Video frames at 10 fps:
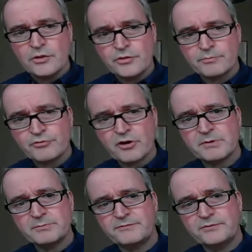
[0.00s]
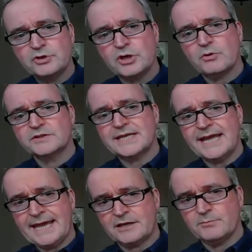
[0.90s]
The problem if you go on to
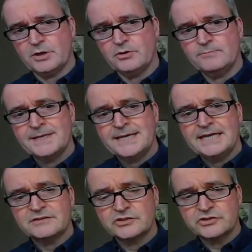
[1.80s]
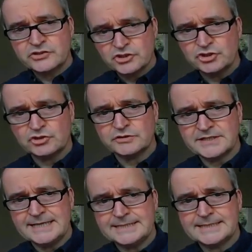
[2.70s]
ECMO is a surgical
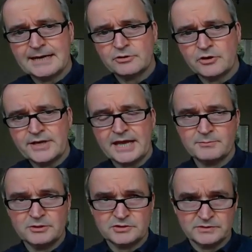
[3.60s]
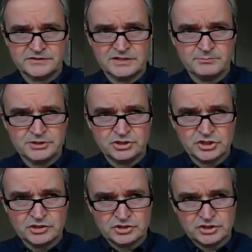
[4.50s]
takedown on ECMO to a CP
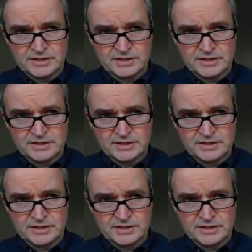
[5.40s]
shunt.